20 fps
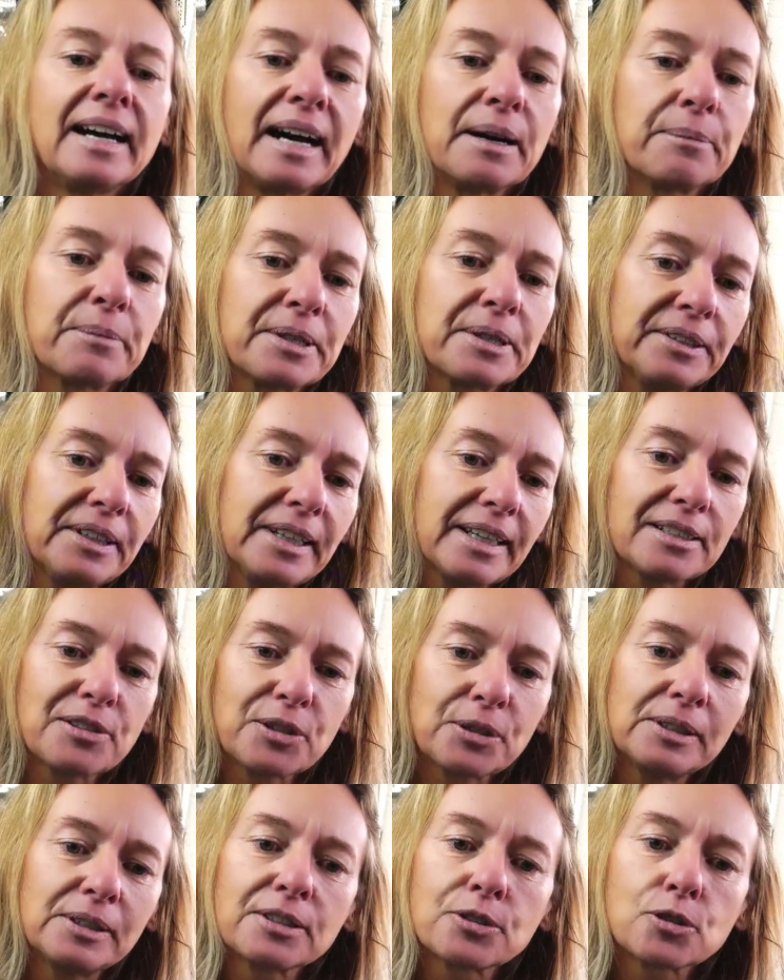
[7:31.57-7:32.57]
I'm gonna
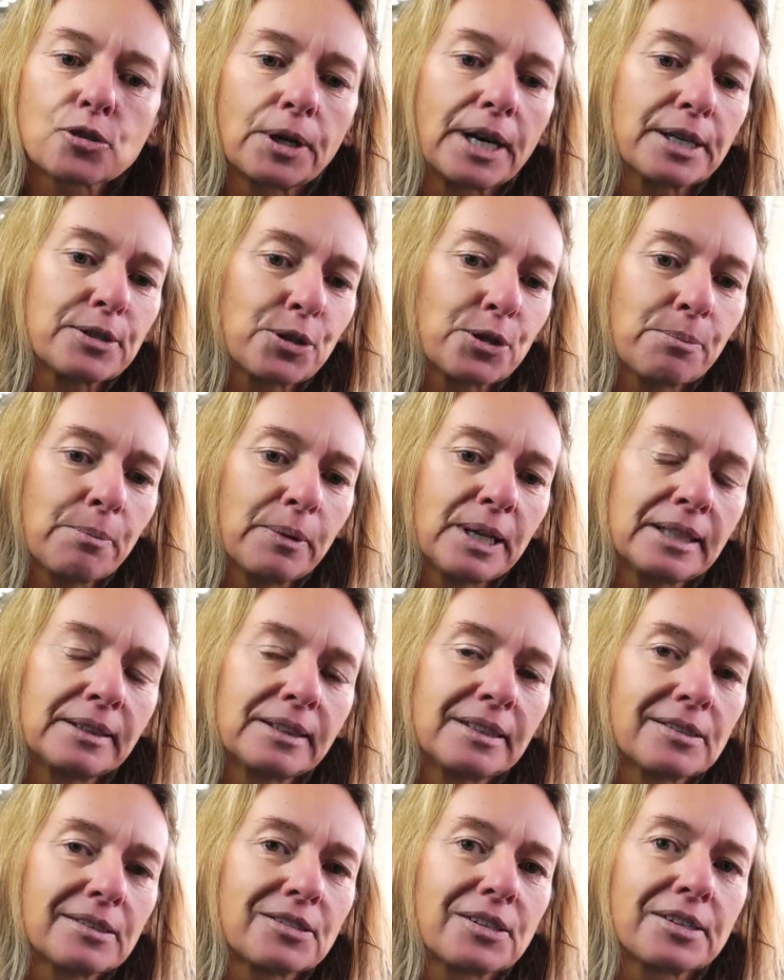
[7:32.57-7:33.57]
actually try to make
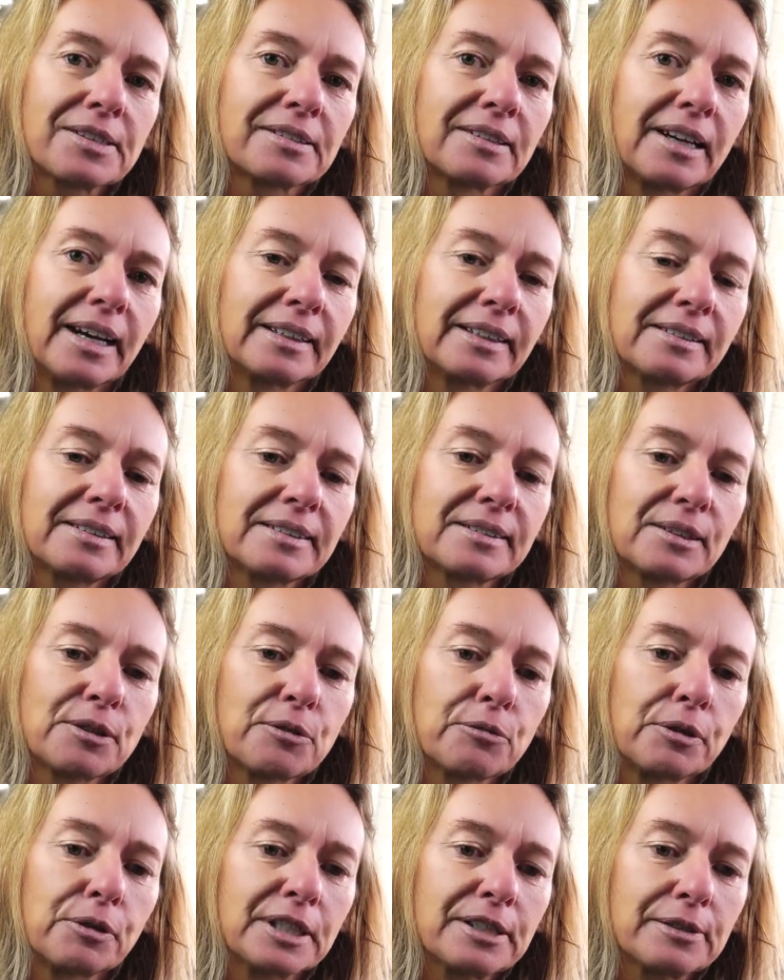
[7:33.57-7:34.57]
this design because I
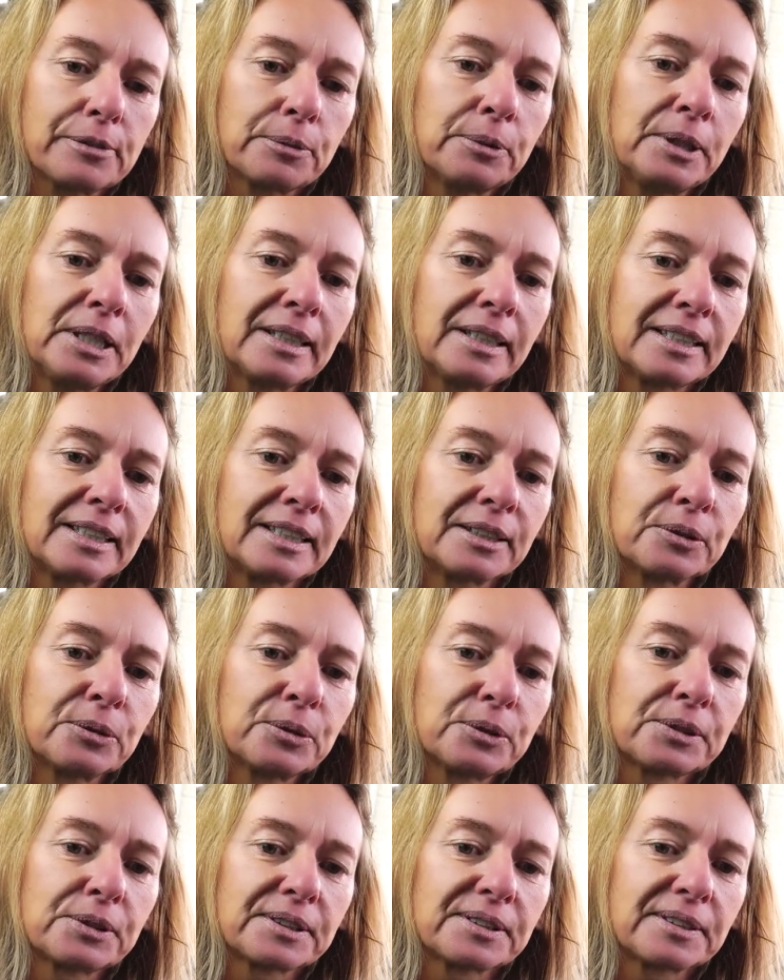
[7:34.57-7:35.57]
think it's really
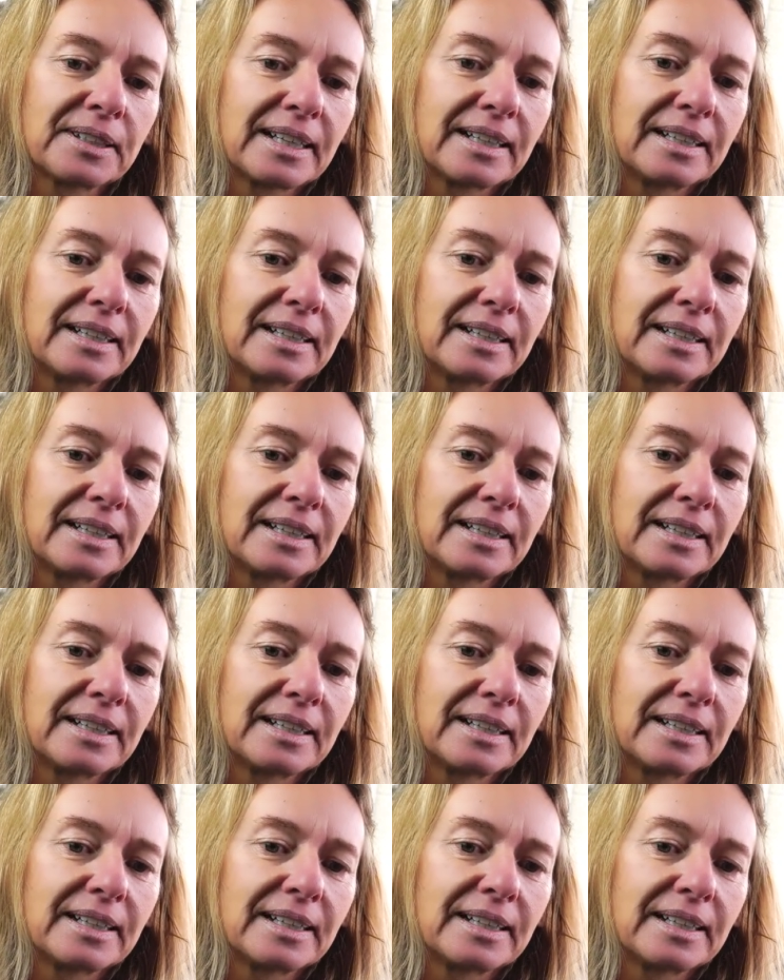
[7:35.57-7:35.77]
cute.